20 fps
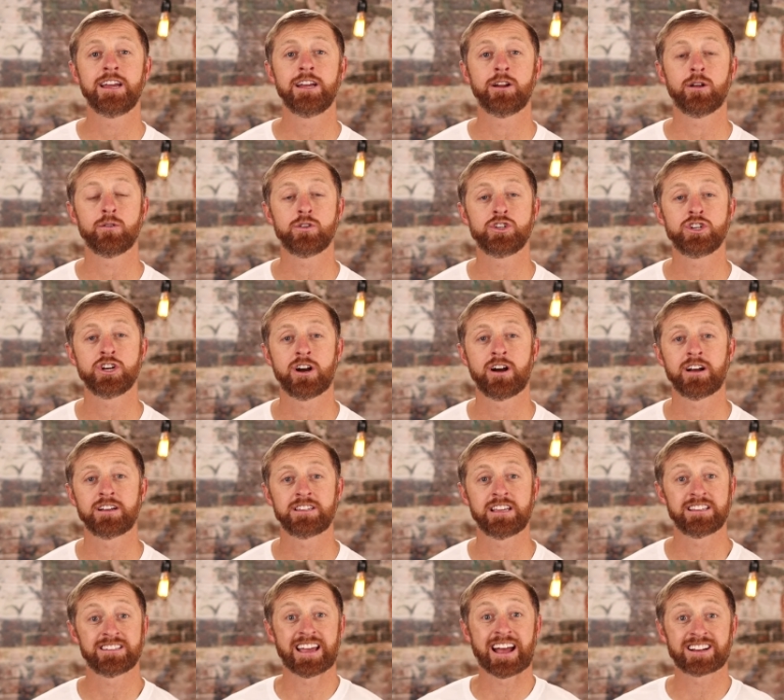you know,
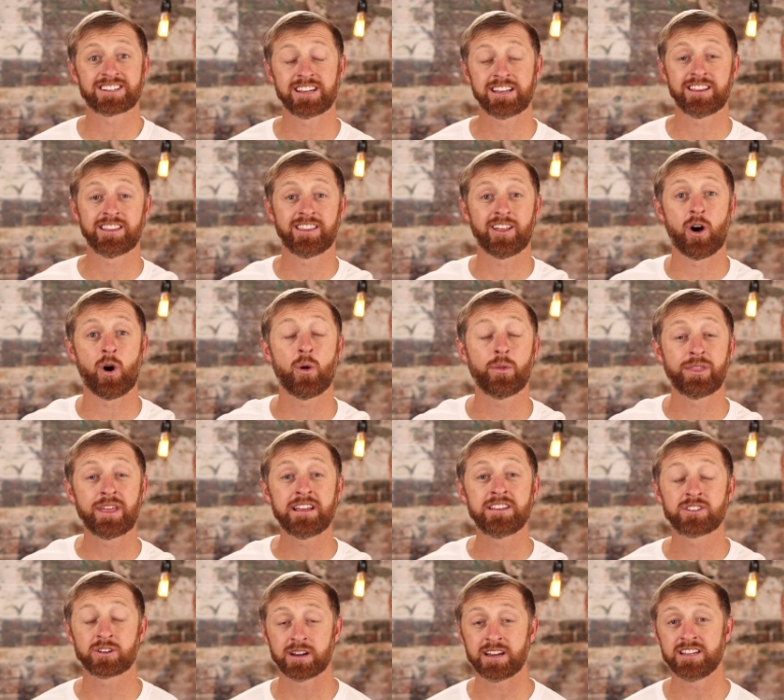chunks. It's actually, all
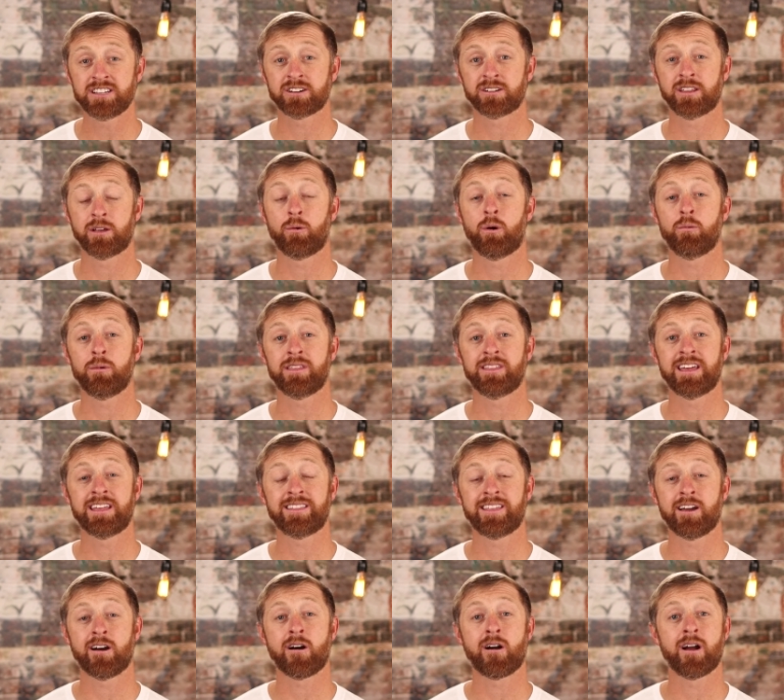things are easier than what we
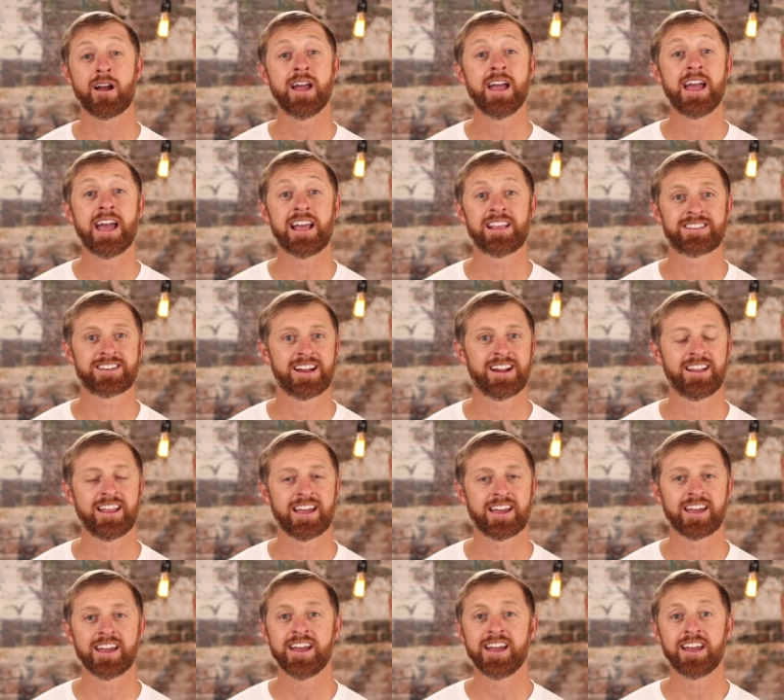think they are. It's kind of
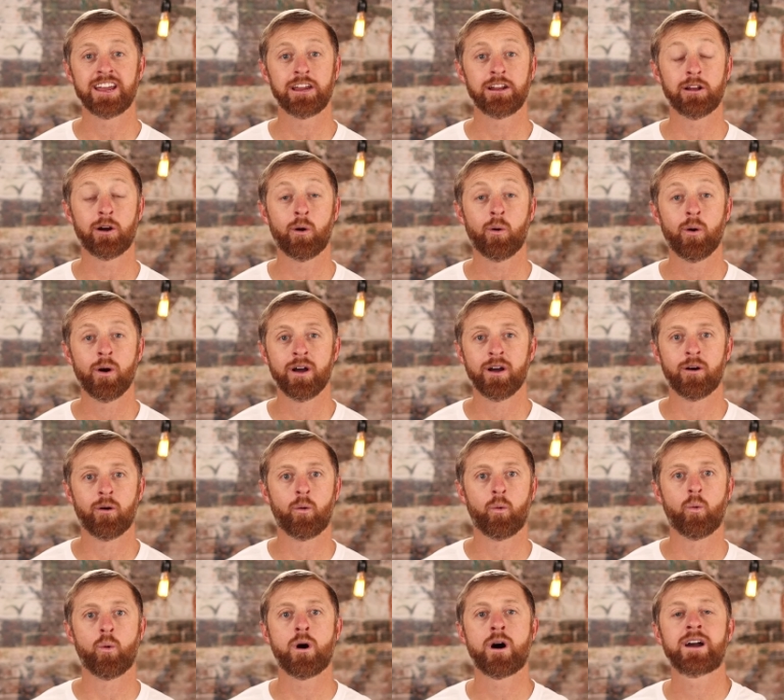like, you know,
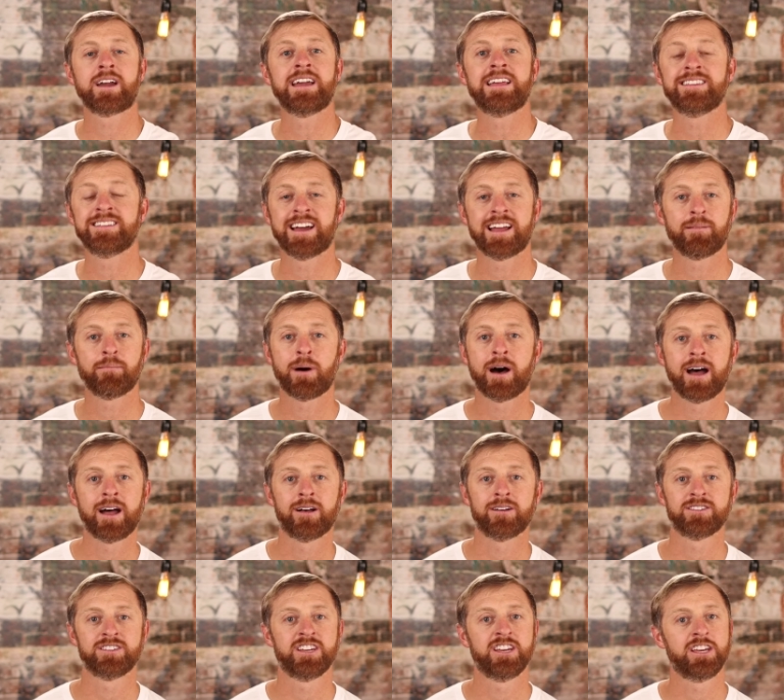walking ten
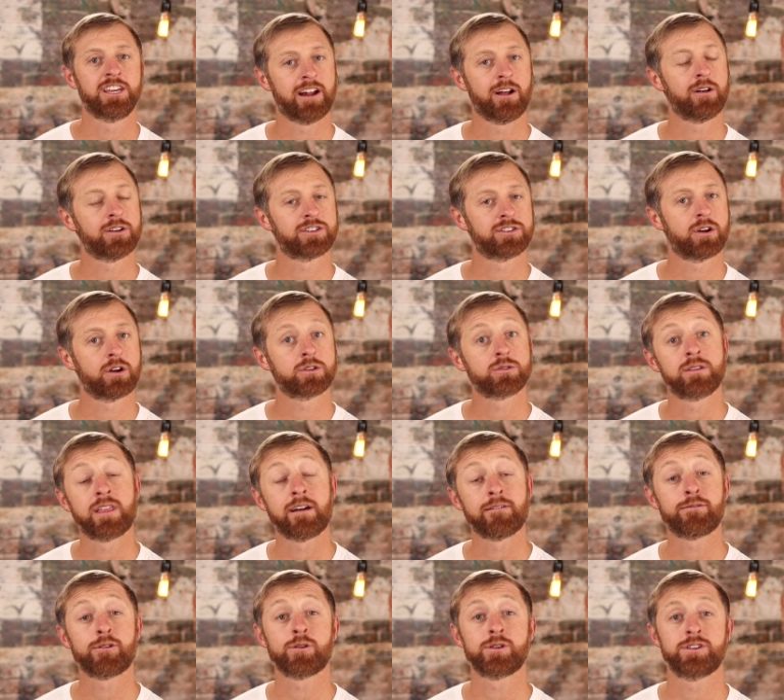miles. It all starts with
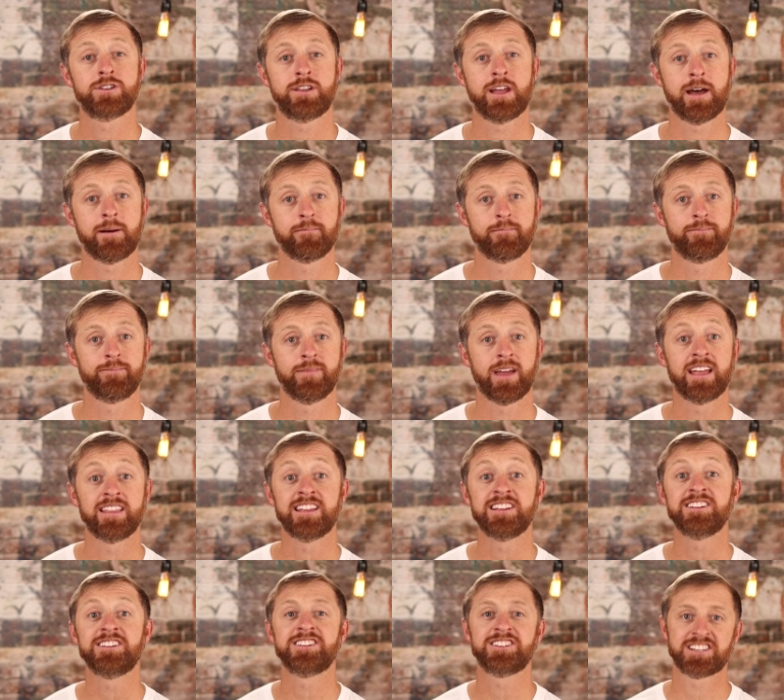that first step, and
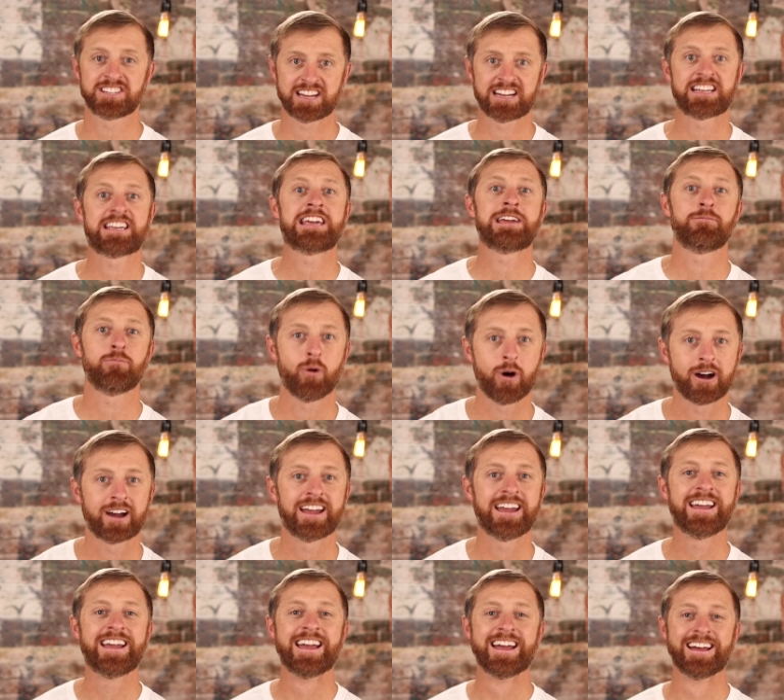then you just got to keep
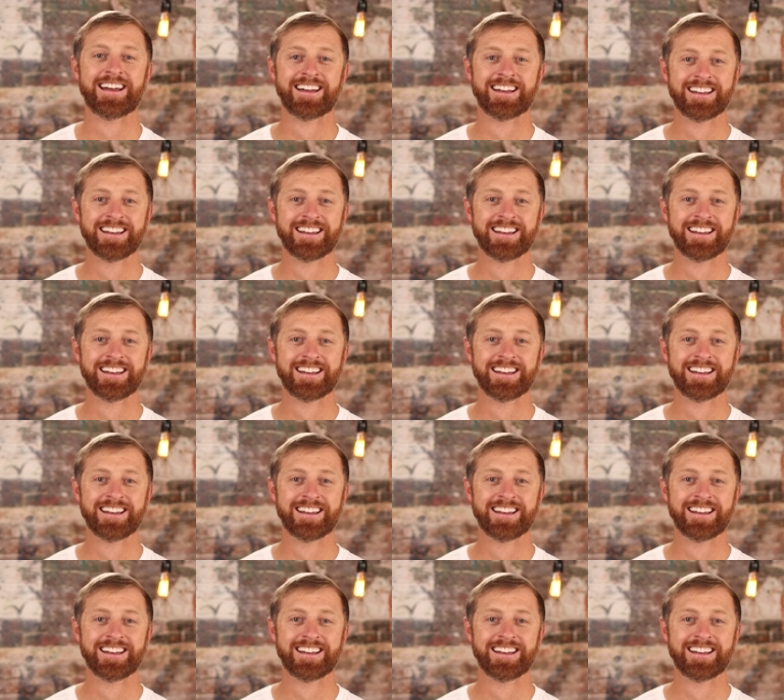walking.